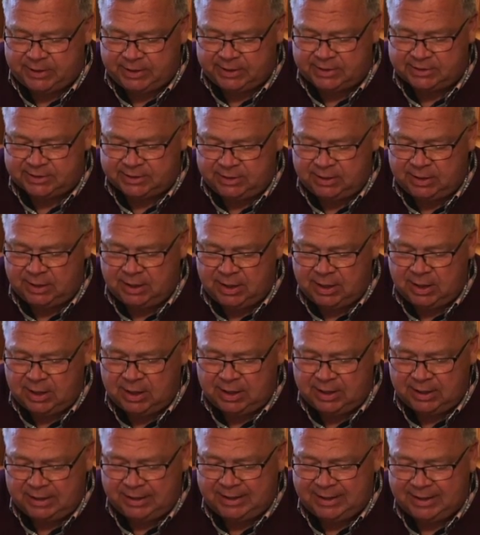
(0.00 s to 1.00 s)
peasy.
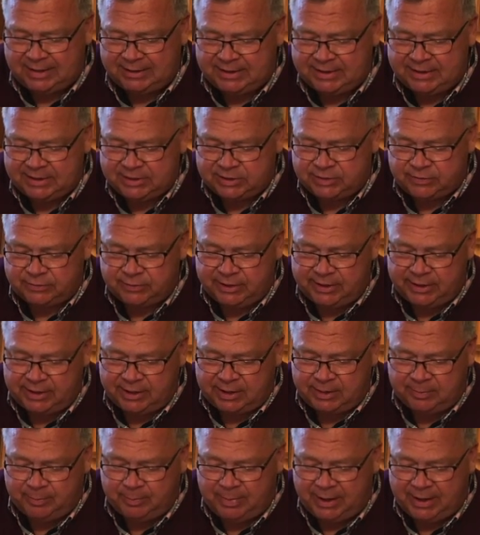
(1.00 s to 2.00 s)
Get these 3 to
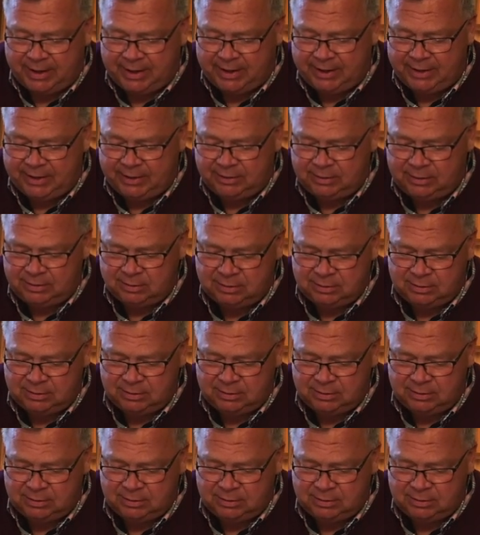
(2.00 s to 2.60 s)
combine